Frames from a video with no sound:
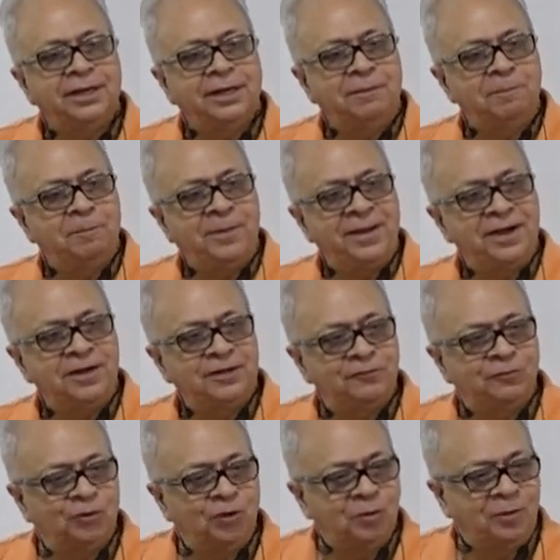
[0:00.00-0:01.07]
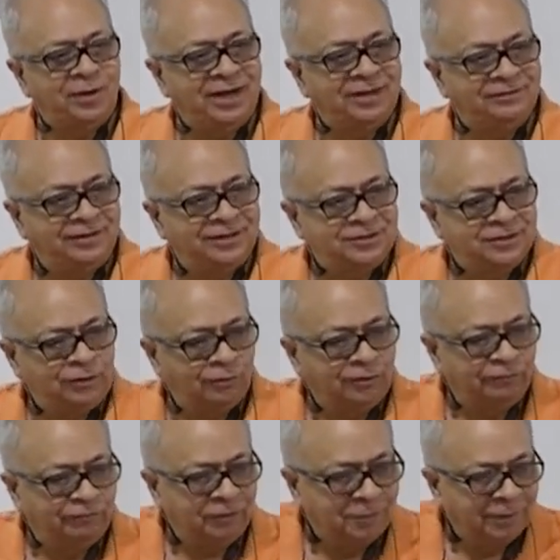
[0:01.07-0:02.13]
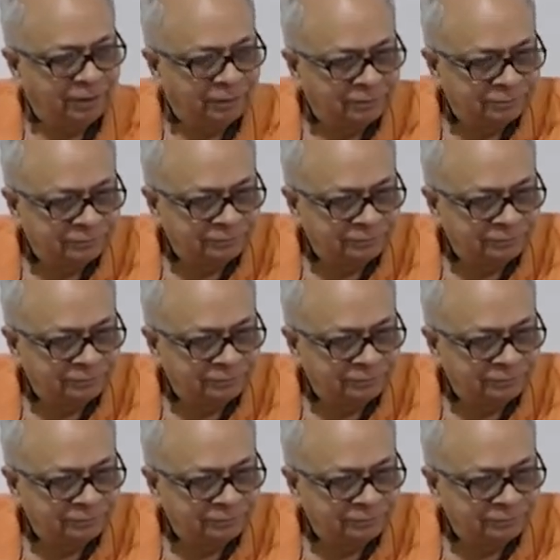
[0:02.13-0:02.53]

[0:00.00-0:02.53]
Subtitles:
impact of globalization on women